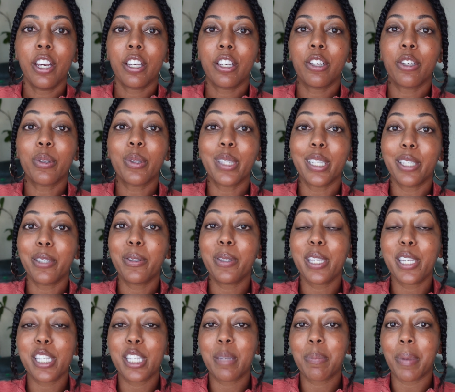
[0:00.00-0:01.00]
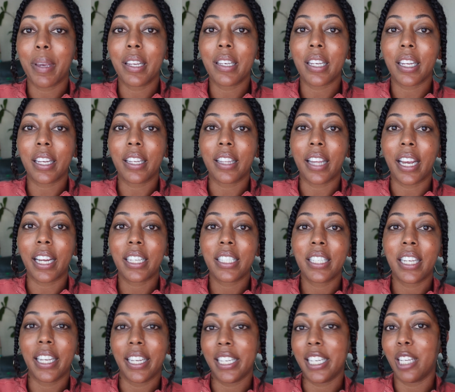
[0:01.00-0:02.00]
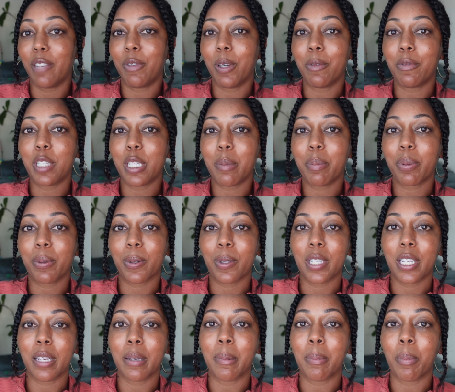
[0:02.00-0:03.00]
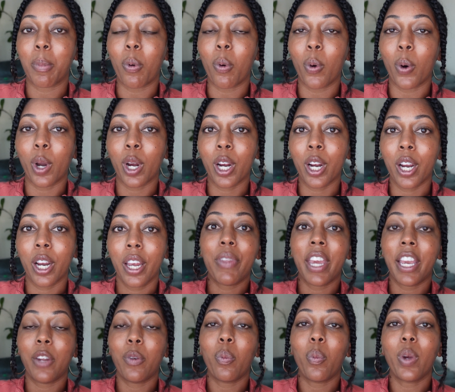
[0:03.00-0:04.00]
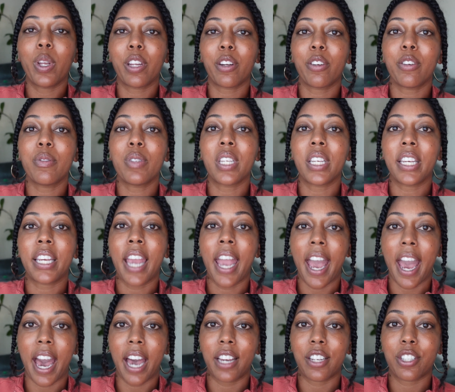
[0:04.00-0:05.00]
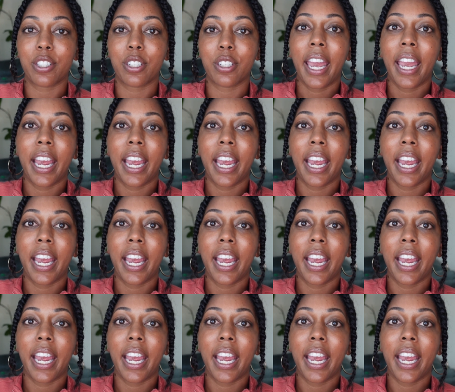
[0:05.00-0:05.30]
you're literally spending like 10 to 15% more than when you're using cash.